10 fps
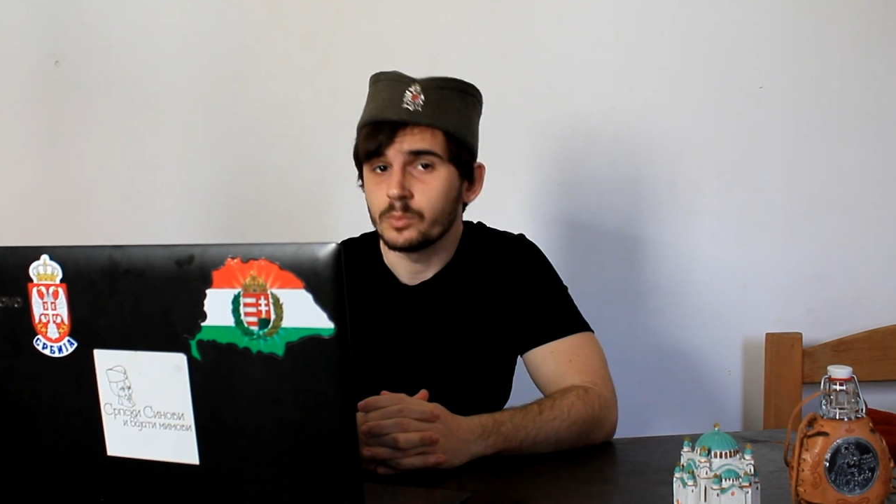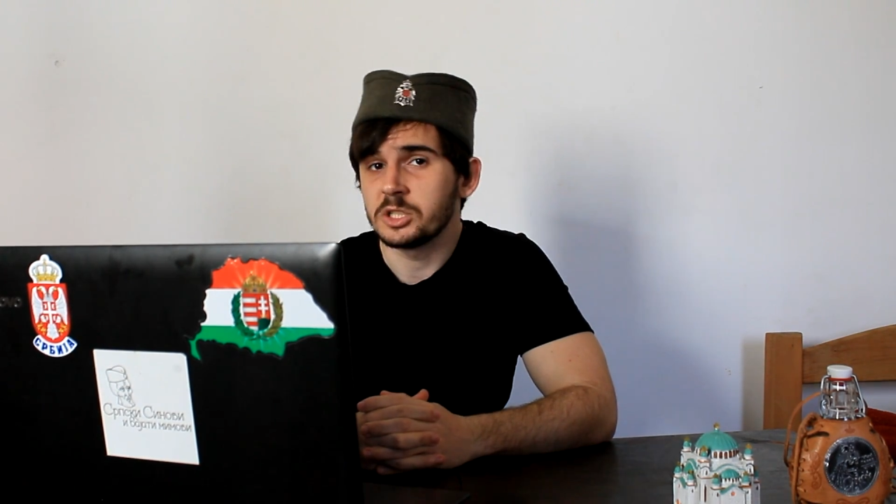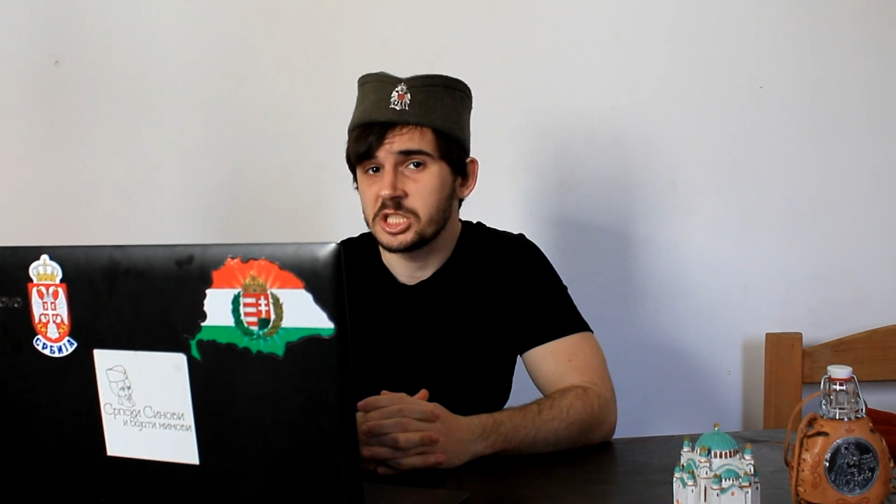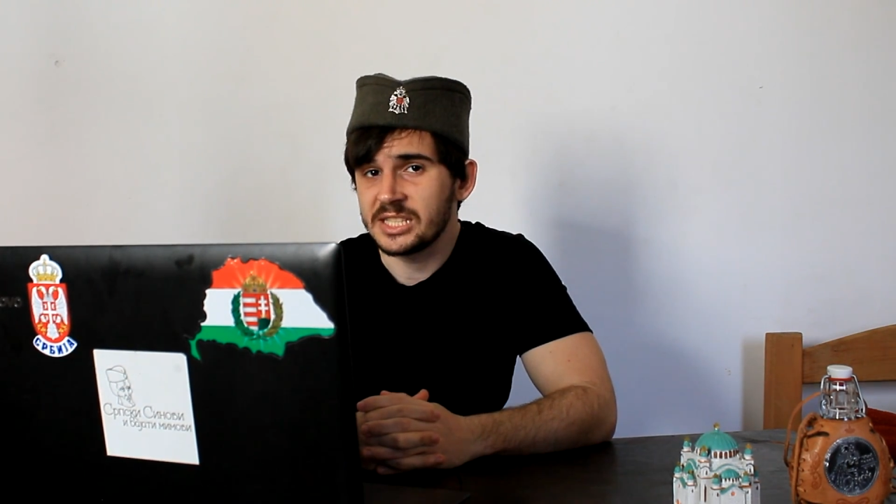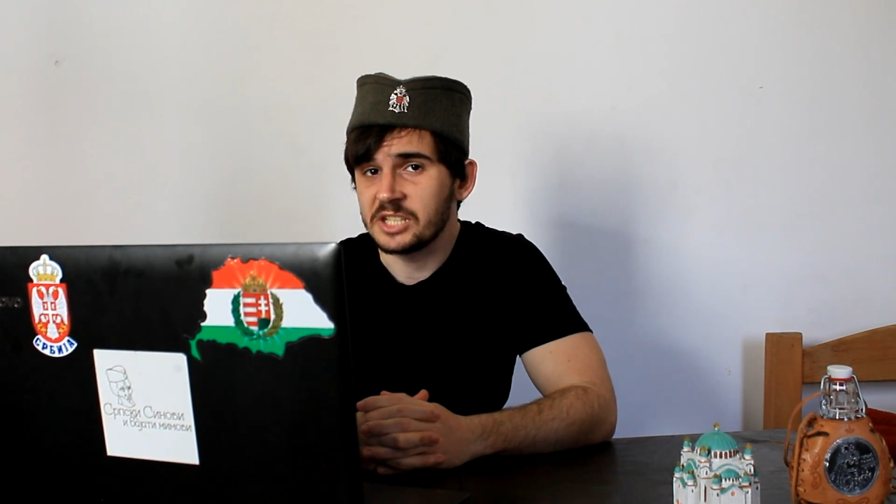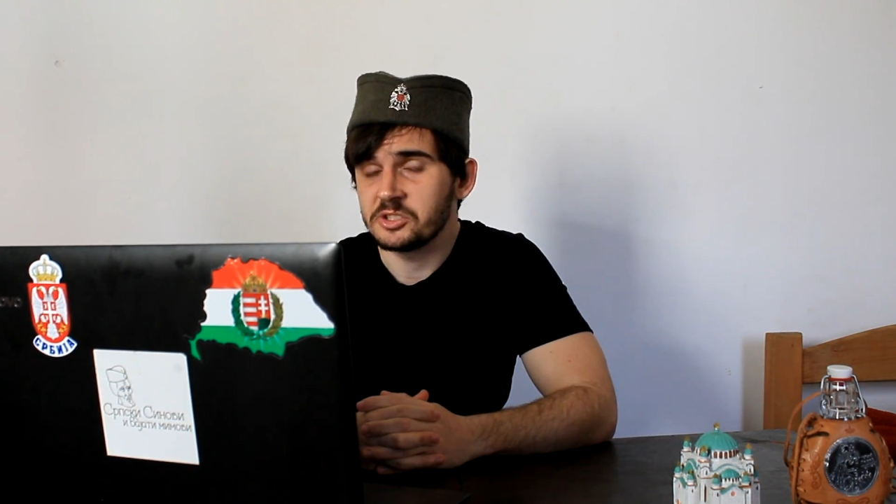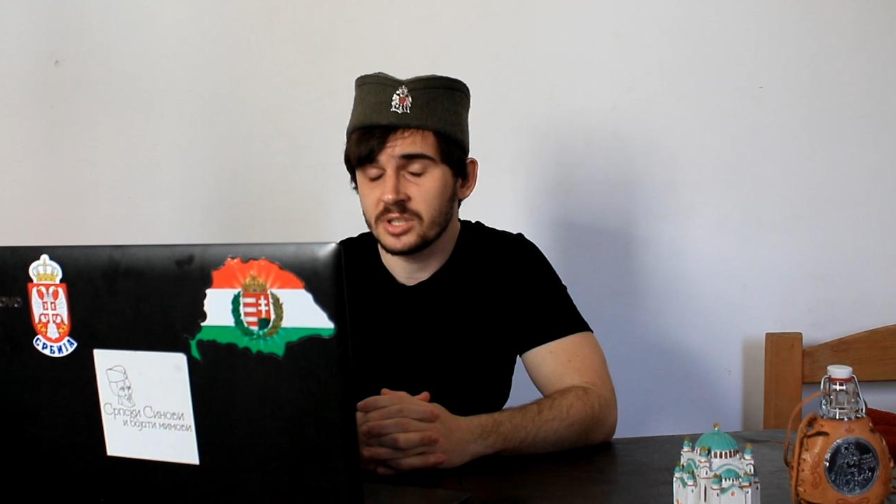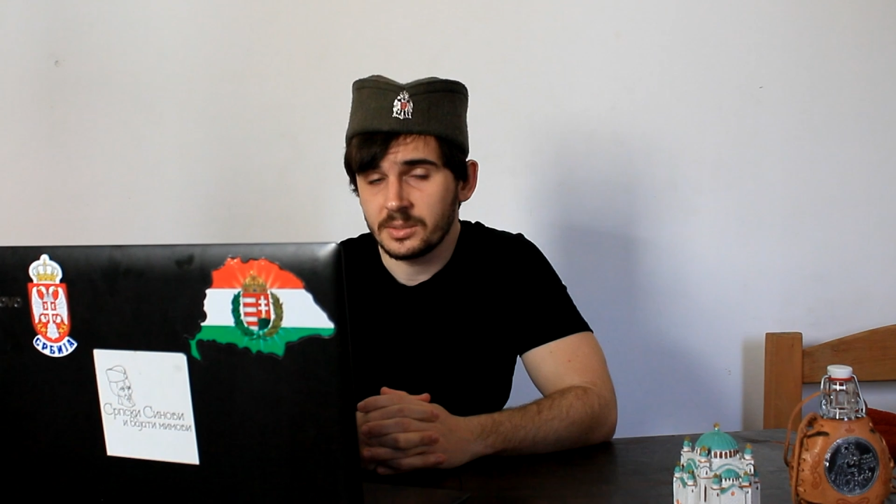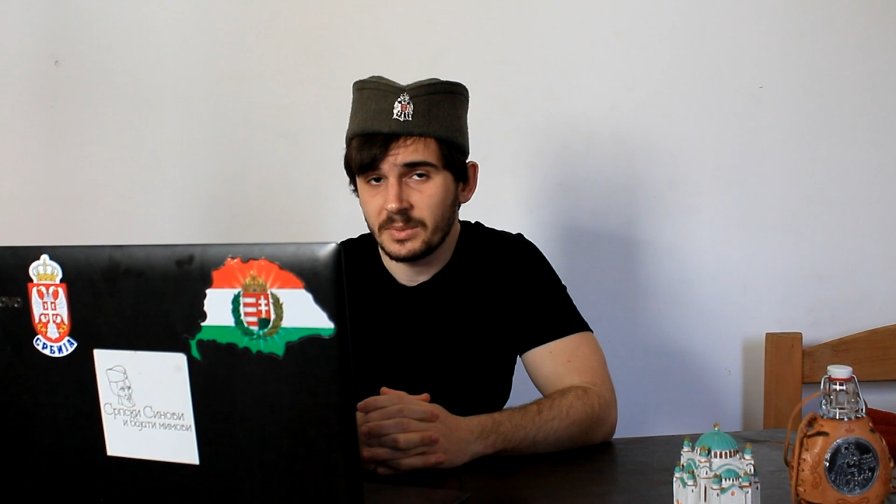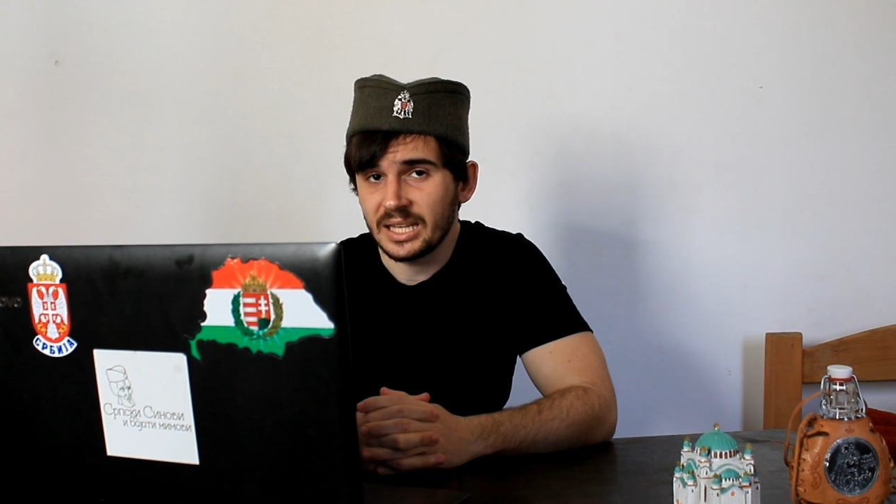which
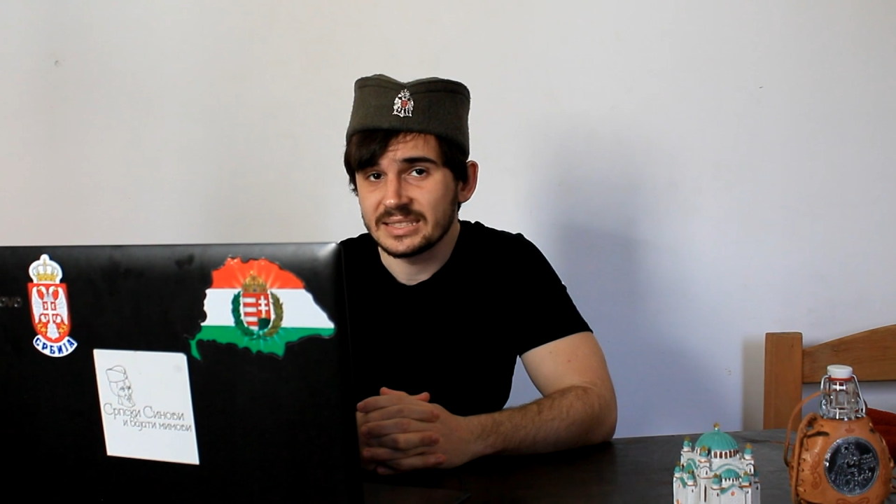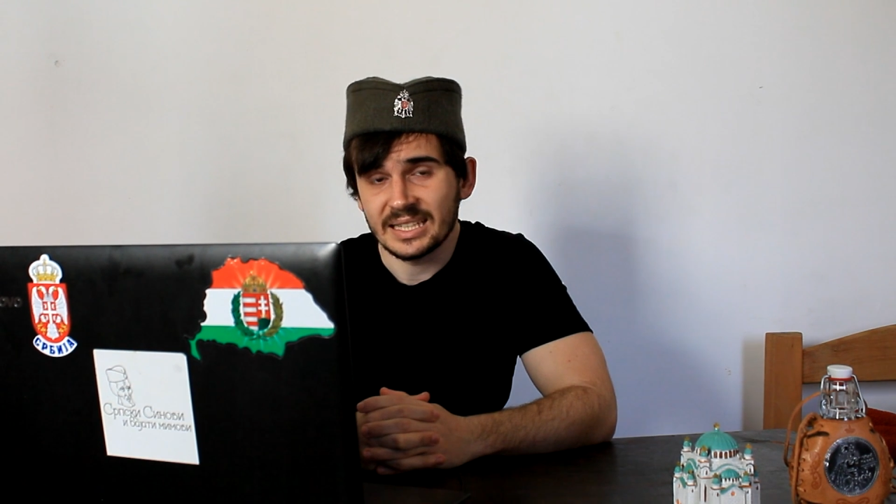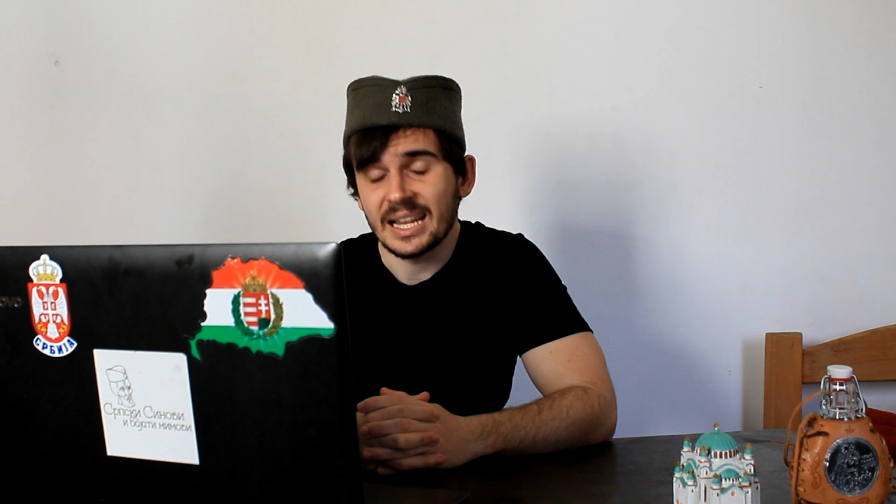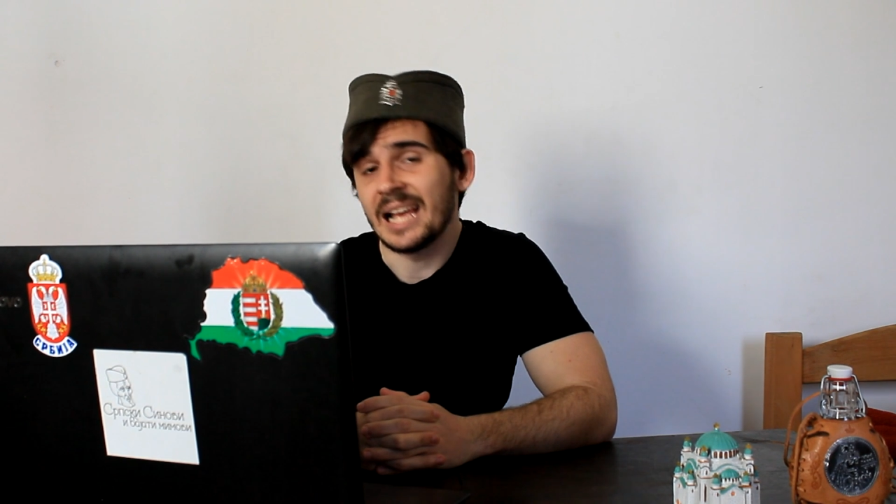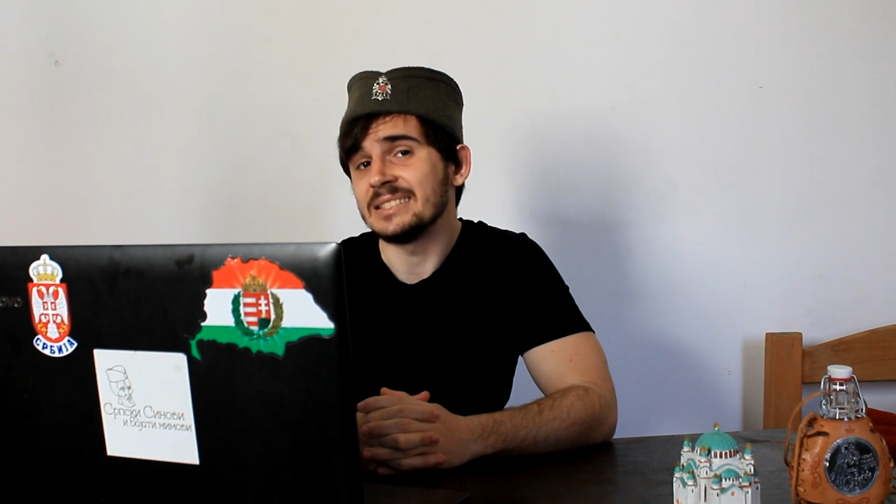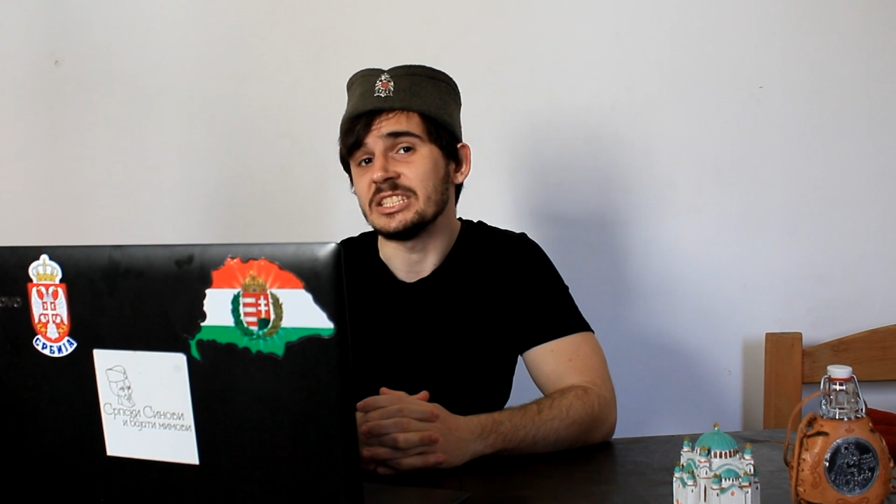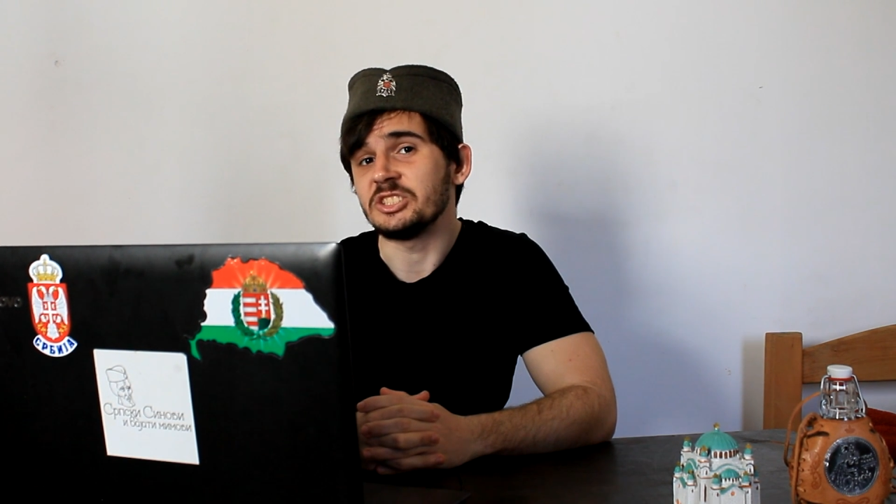essentially means it has a